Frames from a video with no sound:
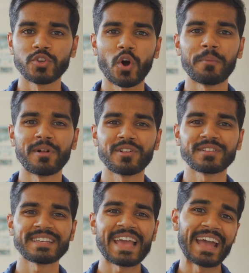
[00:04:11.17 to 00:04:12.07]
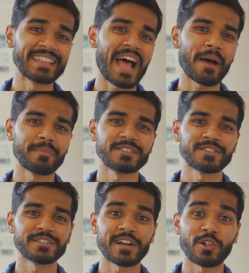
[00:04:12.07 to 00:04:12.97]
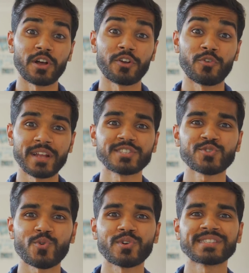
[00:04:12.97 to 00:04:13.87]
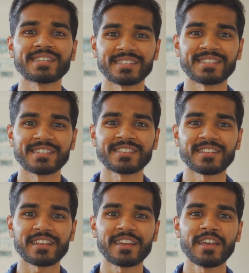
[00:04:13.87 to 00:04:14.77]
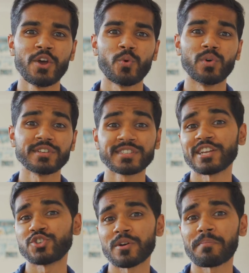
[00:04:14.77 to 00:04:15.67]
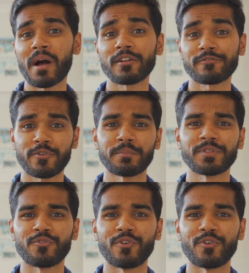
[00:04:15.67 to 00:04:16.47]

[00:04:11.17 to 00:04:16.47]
Your ability and habit to tell great stories consistently will set you apart from the